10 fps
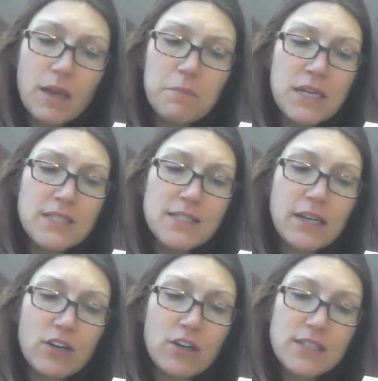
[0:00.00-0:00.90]
Minutes
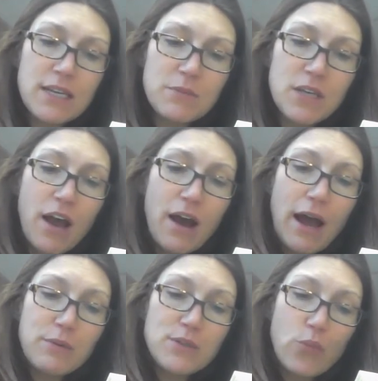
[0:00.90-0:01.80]
later, it seemed,
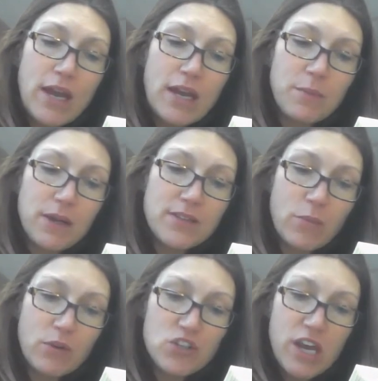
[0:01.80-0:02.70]
I was awakened by
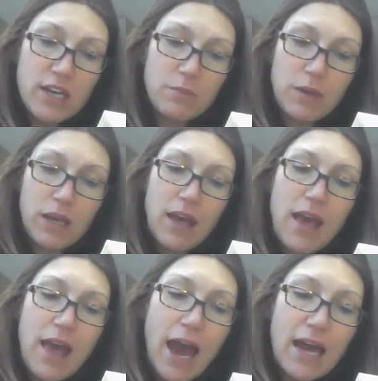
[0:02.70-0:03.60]
someone shaking me.
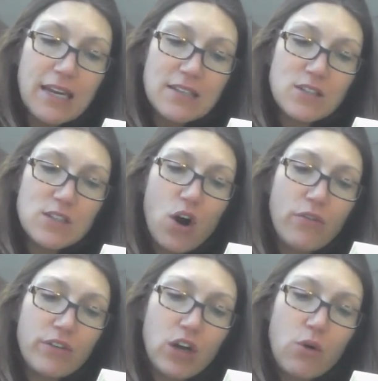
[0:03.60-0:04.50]
Atticus's
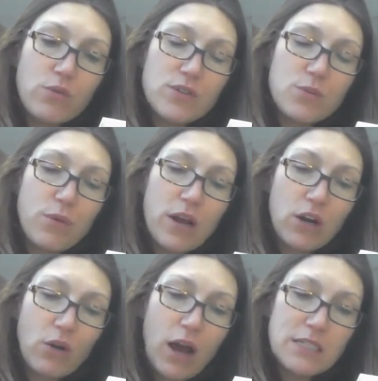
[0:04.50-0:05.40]
overcoat was spread
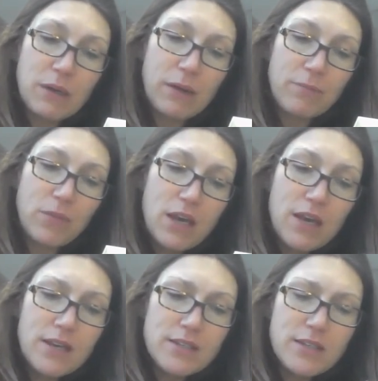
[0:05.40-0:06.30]
across me.
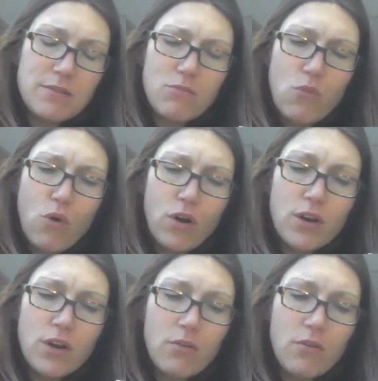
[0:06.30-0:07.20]
"Is it
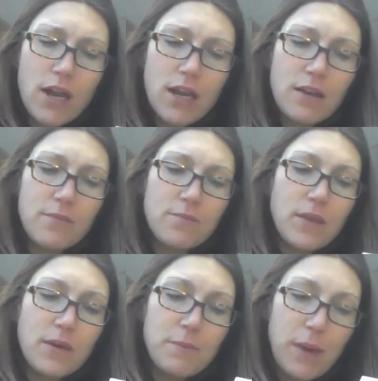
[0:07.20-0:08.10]
morning already?"
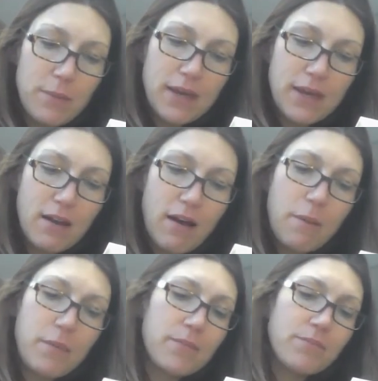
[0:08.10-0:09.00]
"Baby, get up."